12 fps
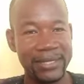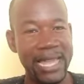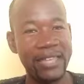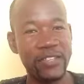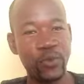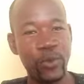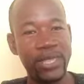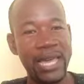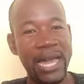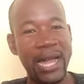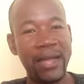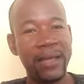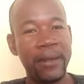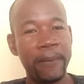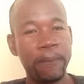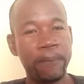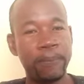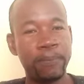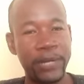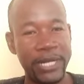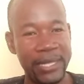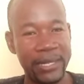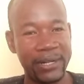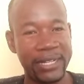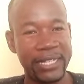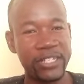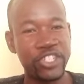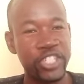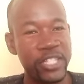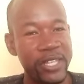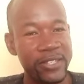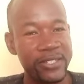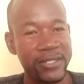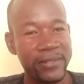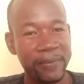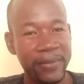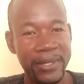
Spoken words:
that is whether present continuous,